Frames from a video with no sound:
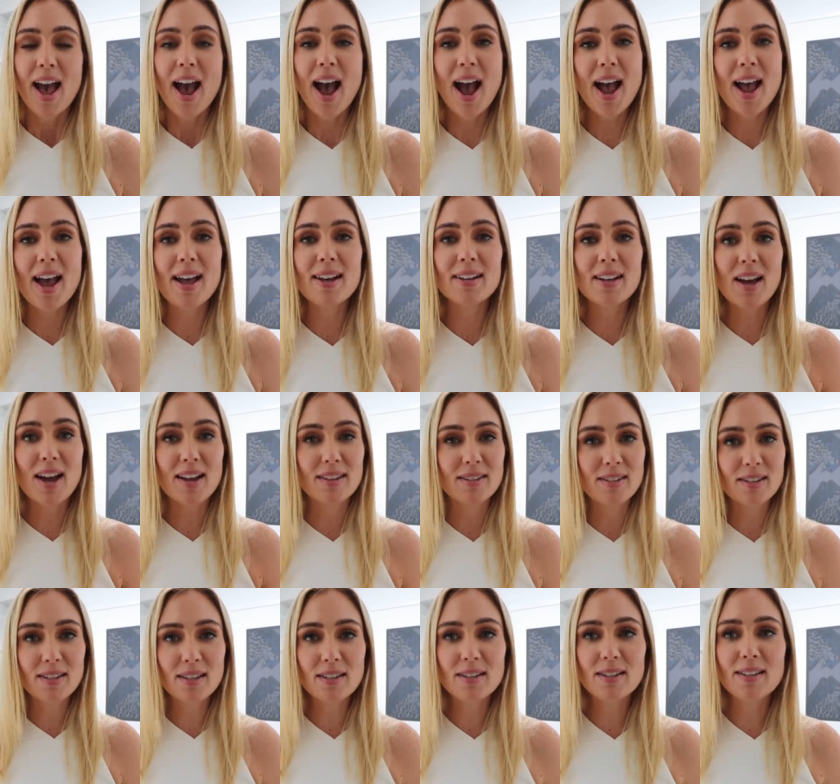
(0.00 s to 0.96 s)
And I
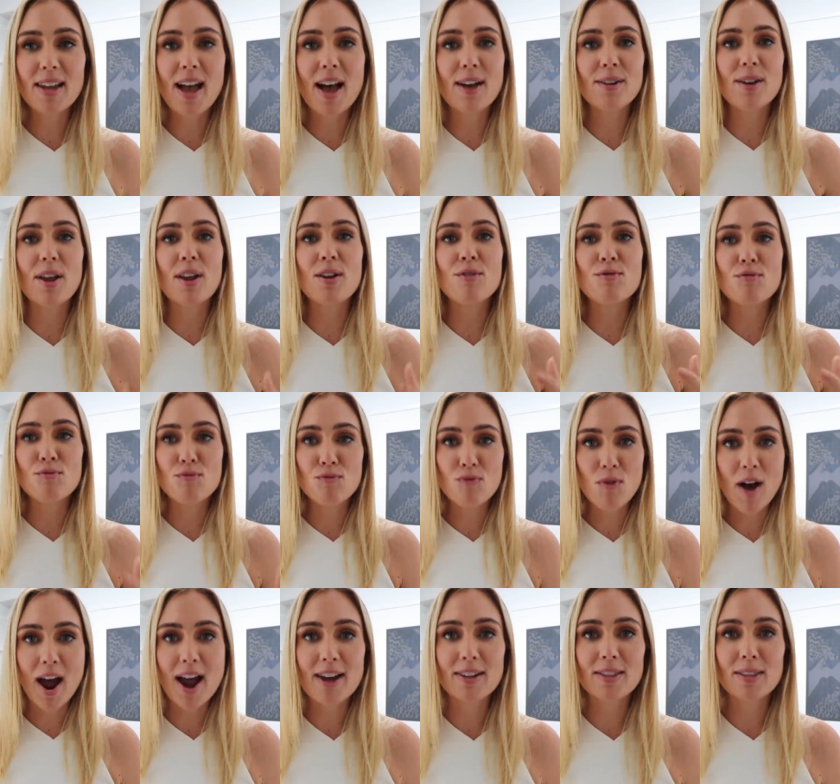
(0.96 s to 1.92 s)
sit down and
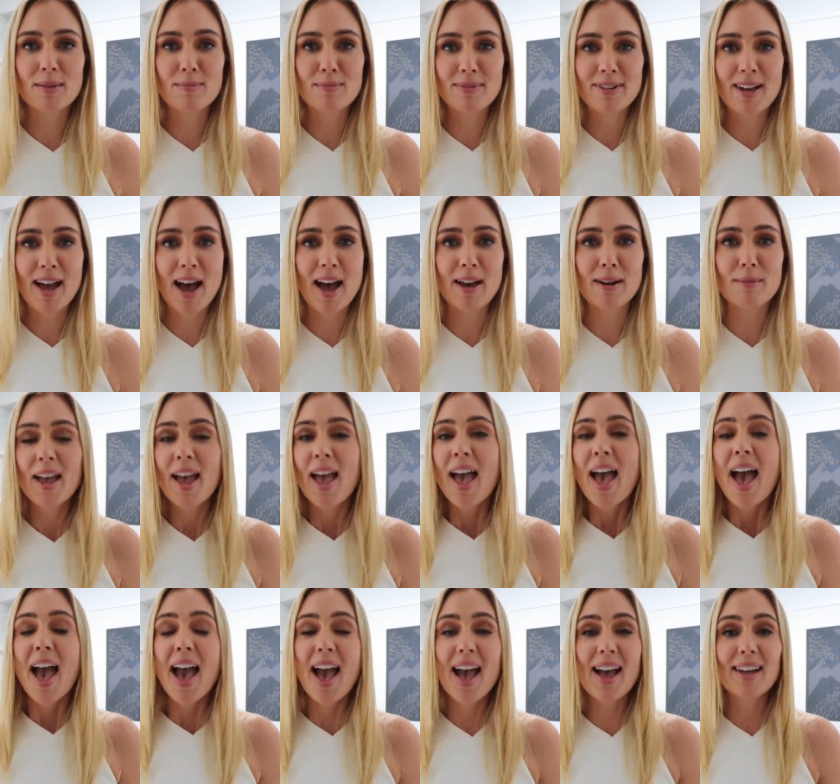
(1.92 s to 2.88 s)
write them down.
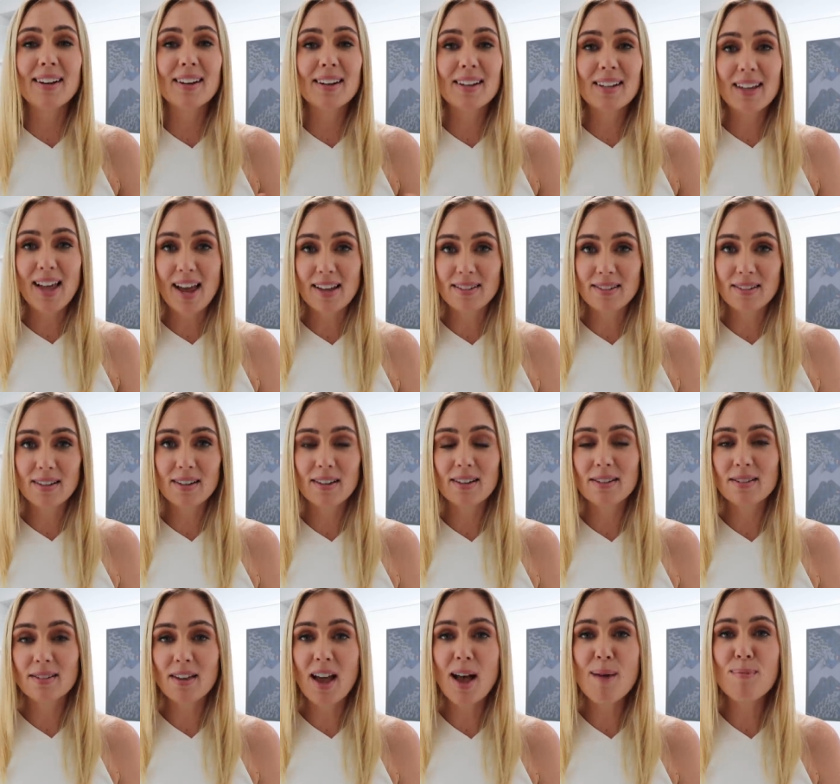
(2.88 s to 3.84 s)
And a classic
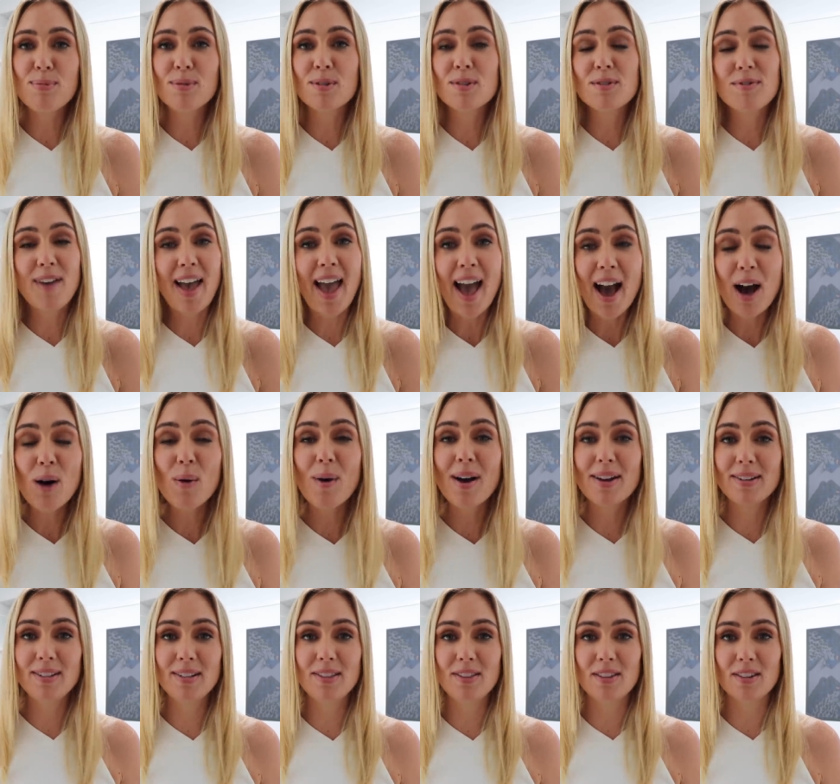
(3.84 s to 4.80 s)
example of how
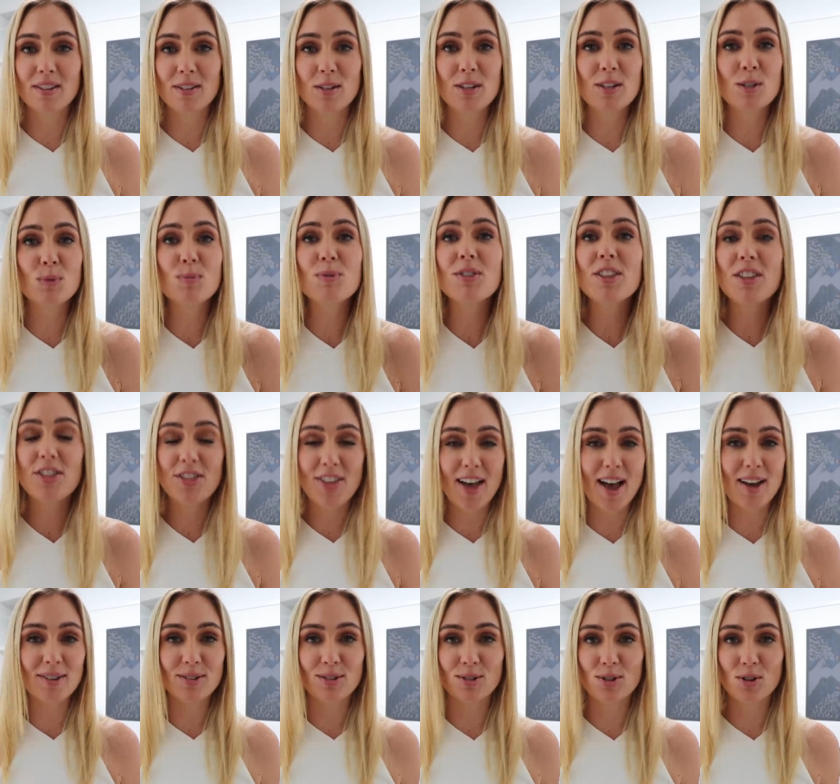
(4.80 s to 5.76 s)
I did this is with the
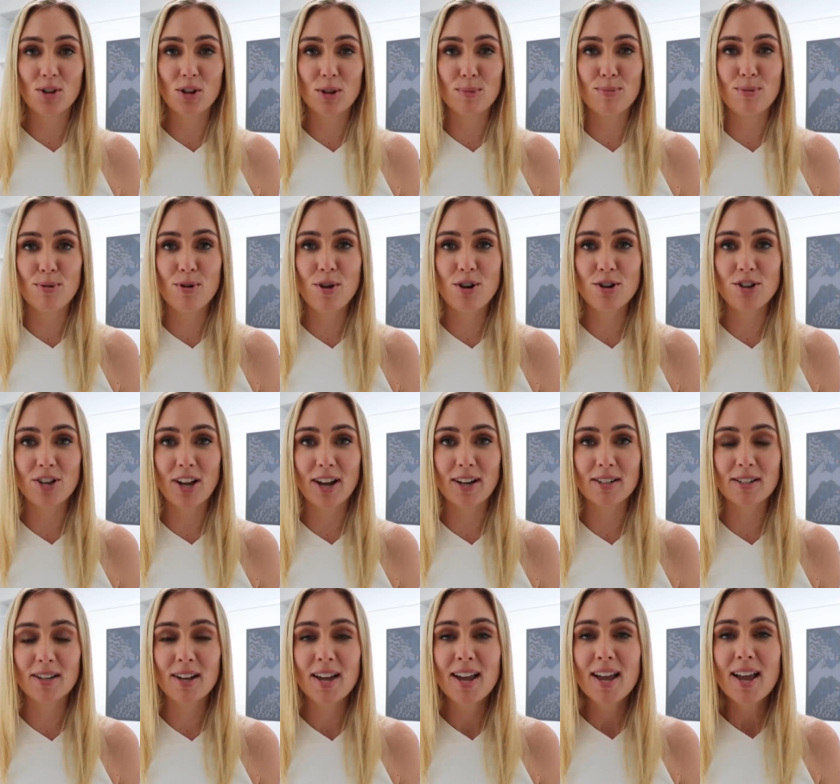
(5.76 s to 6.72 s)
thousand dollar
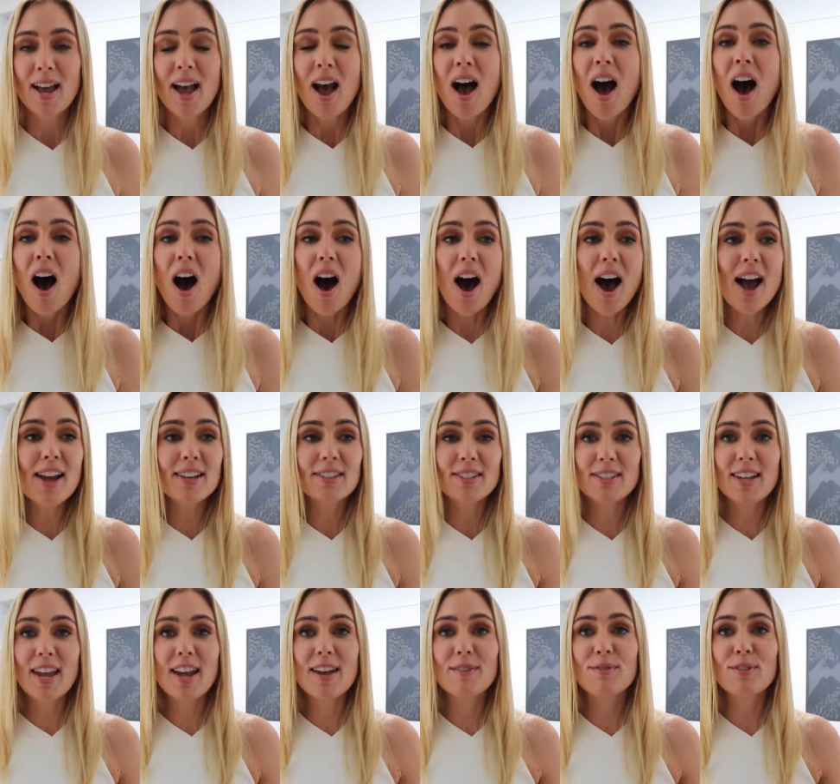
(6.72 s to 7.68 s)
project. I
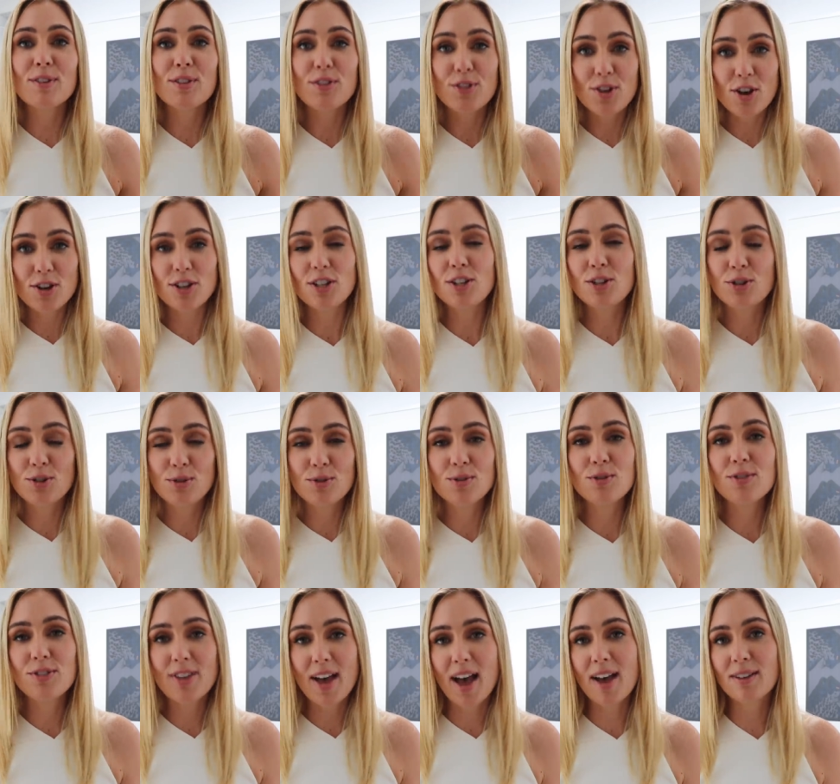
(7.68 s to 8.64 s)
saved
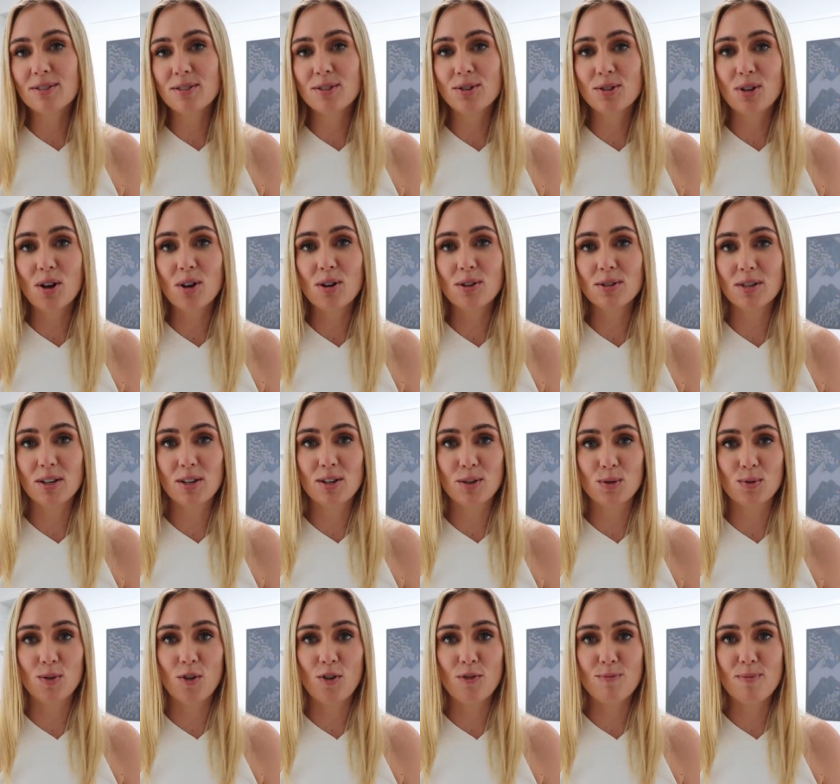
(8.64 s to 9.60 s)
thirty-two thousand dollars in
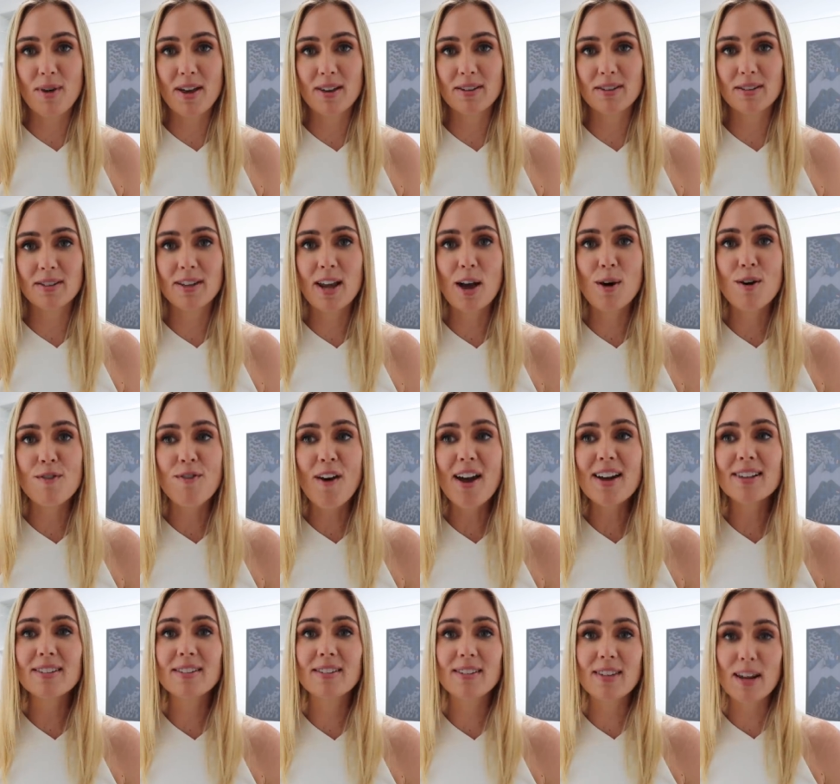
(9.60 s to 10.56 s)
twelve months. Now, if
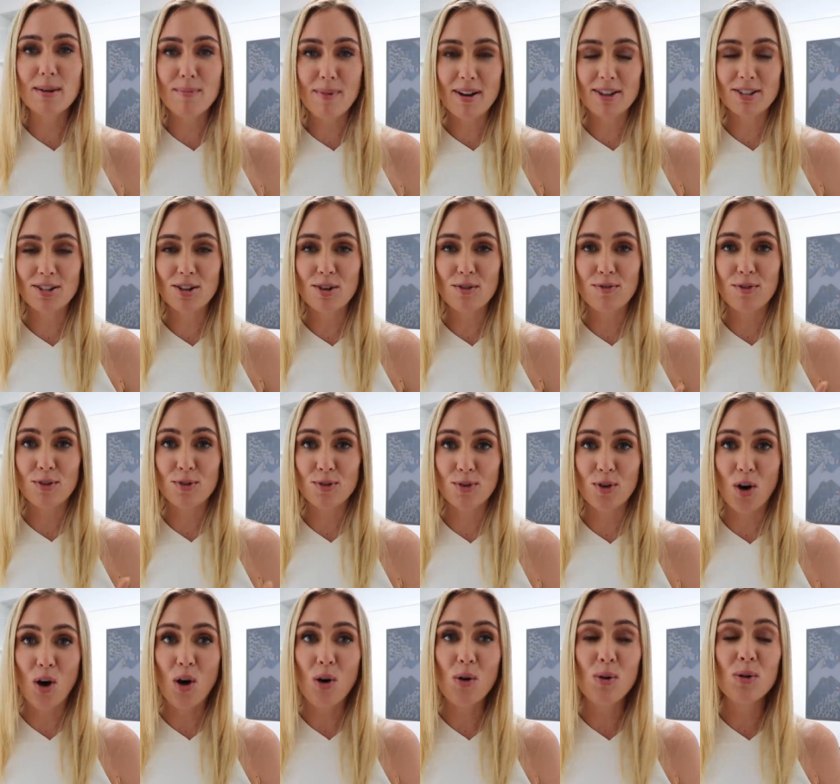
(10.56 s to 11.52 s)
I set myself a
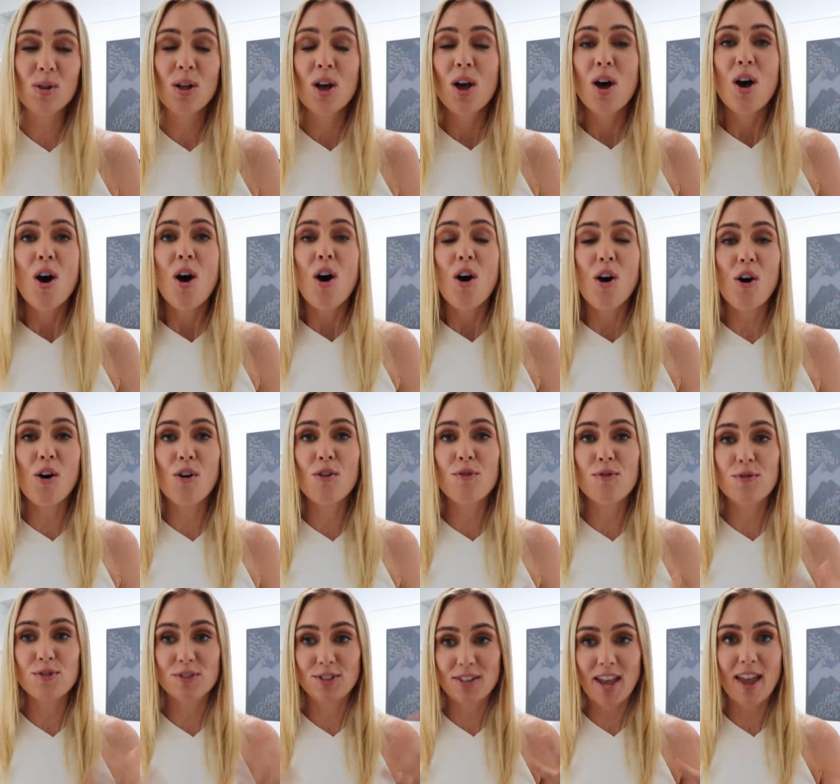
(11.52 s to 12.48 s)
goal
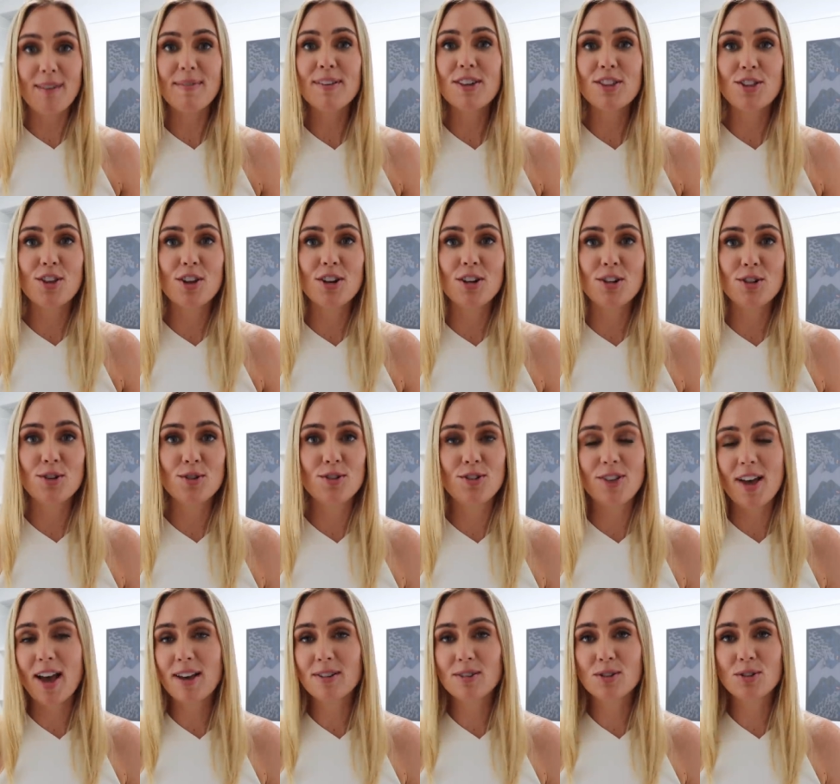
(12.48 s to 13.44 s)
of saving thirty-two
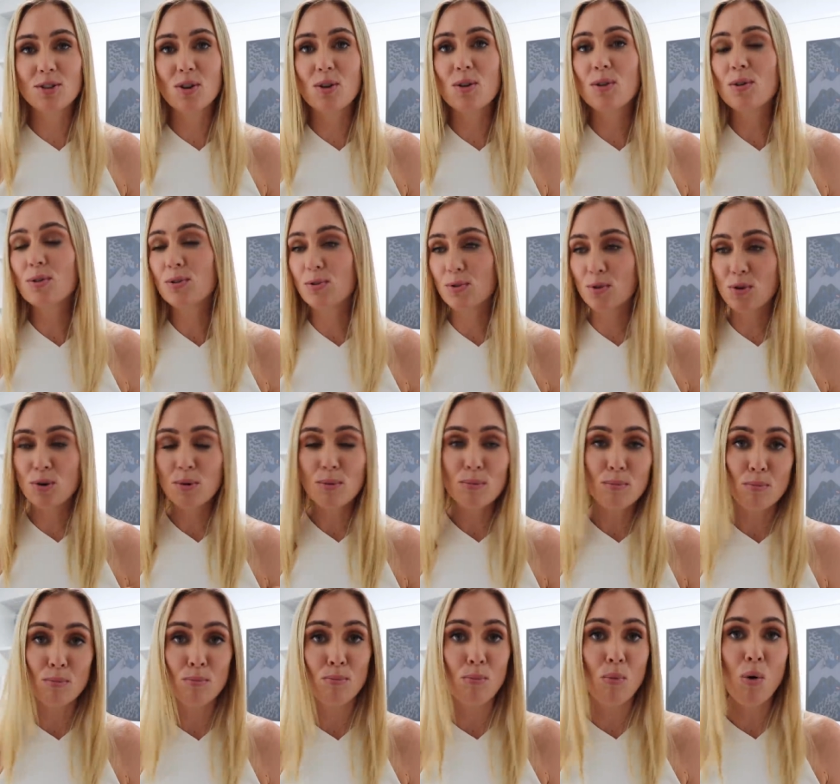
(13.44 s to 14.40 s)
thousand dollars
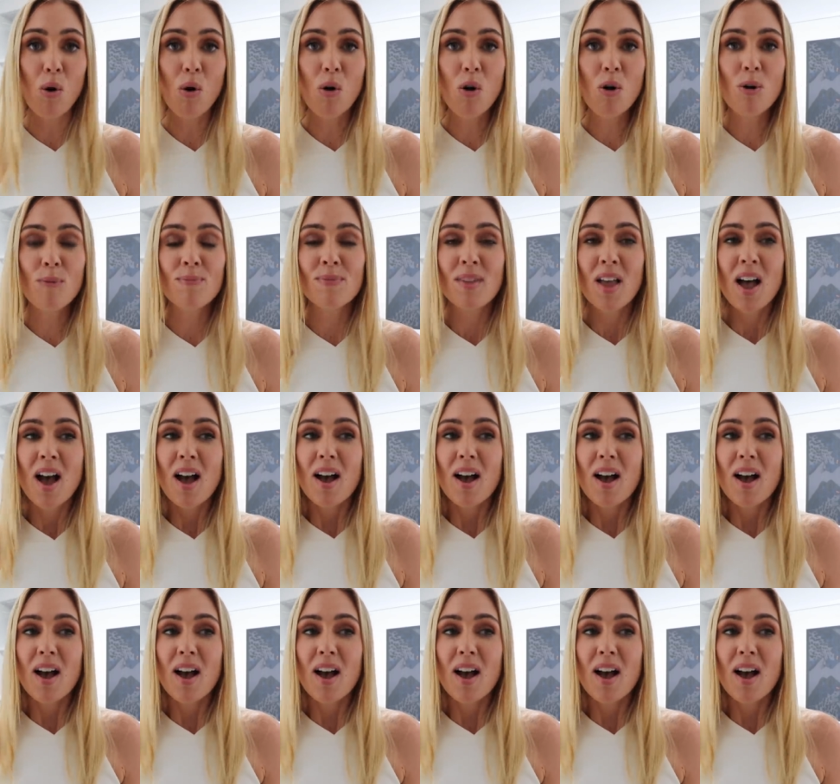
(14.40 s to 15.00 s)
or more,